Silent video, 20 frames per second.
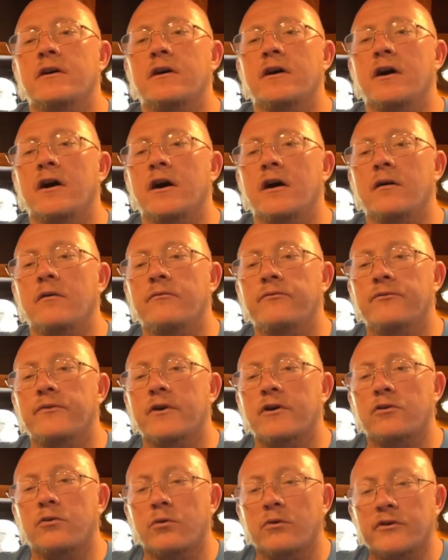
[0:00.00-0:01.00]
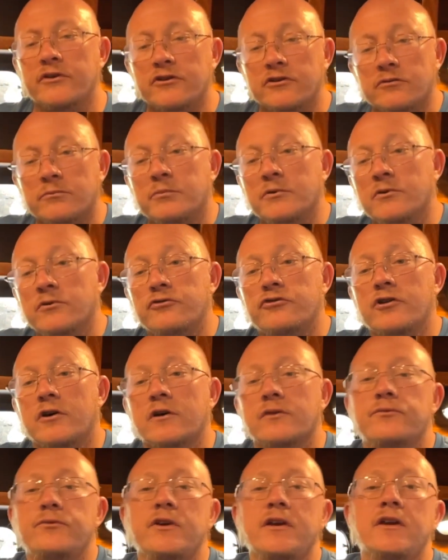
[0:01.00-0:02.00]
according to
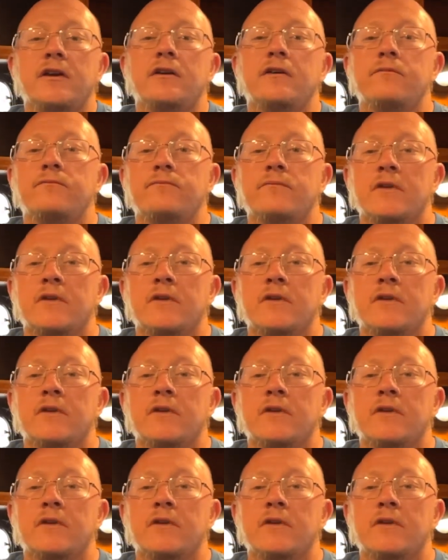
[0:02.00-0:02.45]
BougeRV,